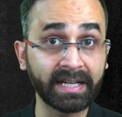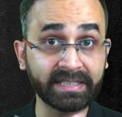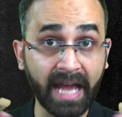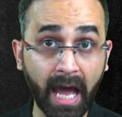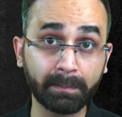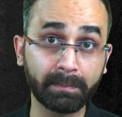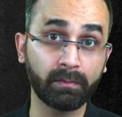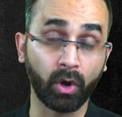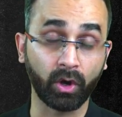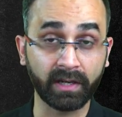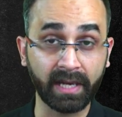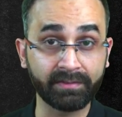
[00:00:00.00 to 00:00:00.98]
entire P
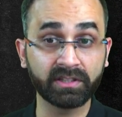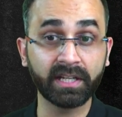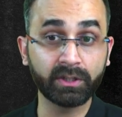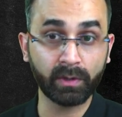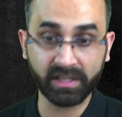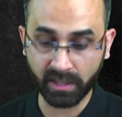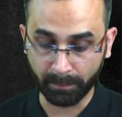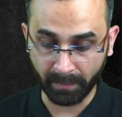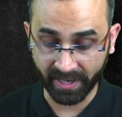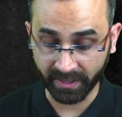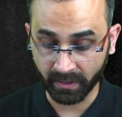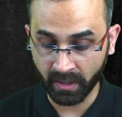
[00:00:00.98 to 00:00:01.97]
block, 11th and 12th
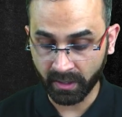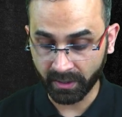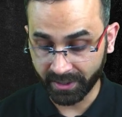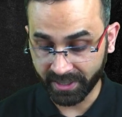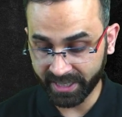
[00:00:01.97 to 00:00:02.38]
combined.